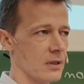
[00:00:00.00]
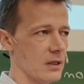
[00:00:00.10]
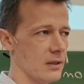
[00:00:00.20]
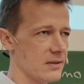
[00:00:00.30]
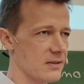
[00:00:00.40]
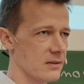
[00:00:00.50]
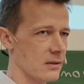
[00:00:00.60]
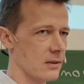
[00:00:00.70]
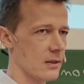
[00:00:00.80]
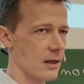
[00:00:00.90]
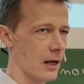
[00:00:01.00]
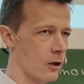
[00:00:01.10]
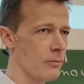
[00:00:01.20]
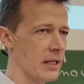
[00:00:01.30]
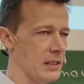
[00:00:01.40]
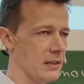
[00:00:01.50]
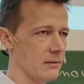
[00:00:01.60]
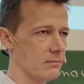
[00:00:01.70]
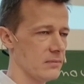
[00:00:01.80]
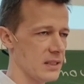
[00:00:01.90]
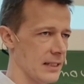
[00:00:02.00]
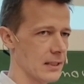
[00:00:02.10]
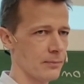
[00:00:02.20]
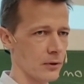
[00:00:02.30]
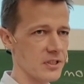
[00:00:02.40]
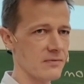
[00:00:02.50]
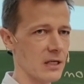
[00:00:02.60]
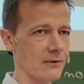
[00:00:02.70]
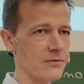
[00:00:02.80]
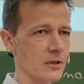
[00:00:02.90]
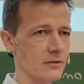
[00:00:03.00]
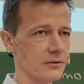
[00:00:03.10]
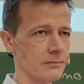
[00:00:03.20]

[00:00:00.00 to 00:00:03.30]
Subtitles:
It's how many data points we have observed.